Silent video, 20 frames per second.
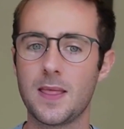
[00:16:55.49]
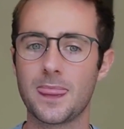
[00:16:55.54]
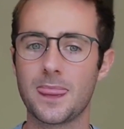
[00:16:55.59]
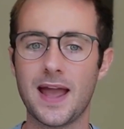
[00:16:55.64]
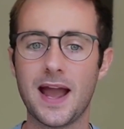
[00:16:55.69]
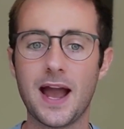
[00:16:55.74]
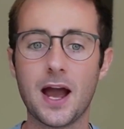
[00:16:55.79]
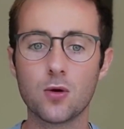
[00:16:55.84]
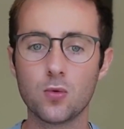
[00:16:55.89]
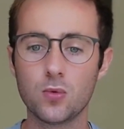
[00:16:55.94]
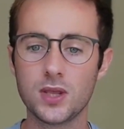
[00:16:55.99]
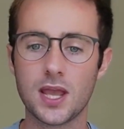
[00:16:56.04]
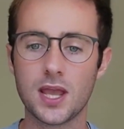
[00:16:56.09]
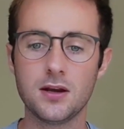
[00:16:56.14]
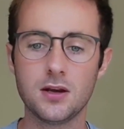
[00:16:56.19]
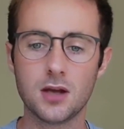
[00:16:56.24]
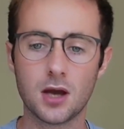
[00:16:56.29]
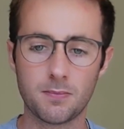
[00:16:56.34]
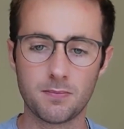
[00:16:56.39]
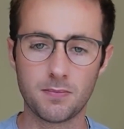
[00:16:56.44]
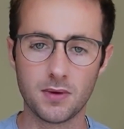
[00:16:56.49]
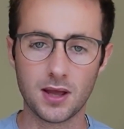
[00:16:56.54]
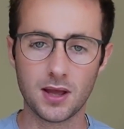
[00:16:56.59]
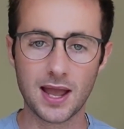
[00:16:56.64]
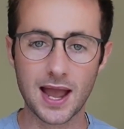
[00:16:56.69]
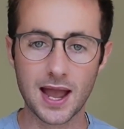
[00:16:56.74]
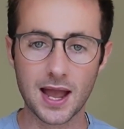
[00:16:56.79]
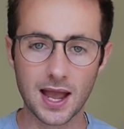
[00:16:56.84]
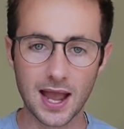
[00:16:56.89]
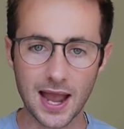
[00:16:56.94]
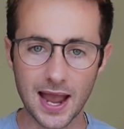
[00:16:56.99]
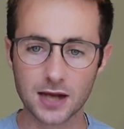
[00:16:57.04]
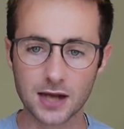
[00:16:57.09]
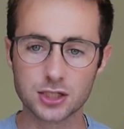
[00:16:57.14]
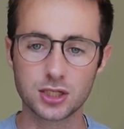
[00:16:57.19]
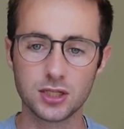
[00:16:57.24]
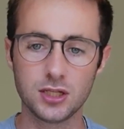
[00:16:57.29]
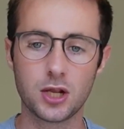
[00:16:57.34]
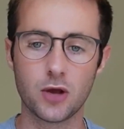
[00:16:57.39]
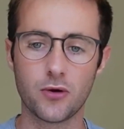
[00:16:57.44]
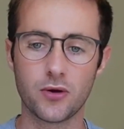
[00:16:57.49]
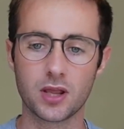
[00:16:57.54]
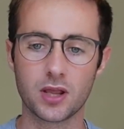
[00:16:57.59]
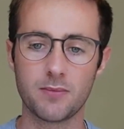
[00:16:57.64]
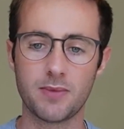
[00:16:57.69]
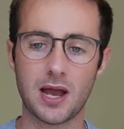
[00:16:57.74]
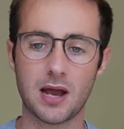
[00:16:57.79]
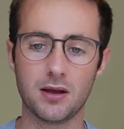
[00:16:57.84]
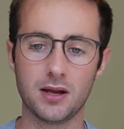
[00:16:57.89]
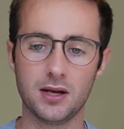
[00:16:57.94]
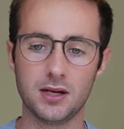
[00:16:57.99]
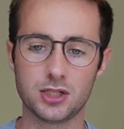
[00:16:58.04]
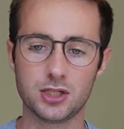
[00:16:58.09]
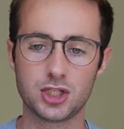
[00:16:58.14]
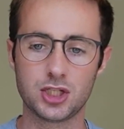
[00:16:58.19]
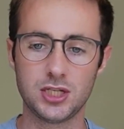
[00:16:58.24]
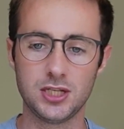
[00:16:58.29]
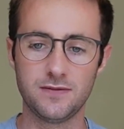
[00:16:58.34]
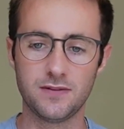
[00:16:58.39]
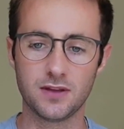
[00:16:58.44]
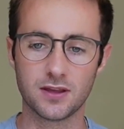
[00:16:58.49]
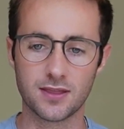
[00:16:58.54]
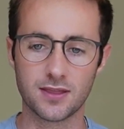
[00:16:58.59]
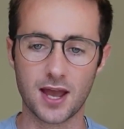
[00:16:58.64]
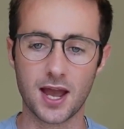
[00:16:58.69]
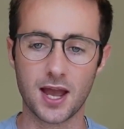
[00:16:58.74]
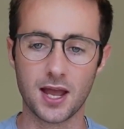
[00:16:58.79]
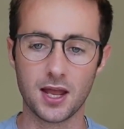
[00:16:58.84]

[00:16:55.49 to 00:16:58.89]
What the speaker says: How do we end up actually going about and achieving that?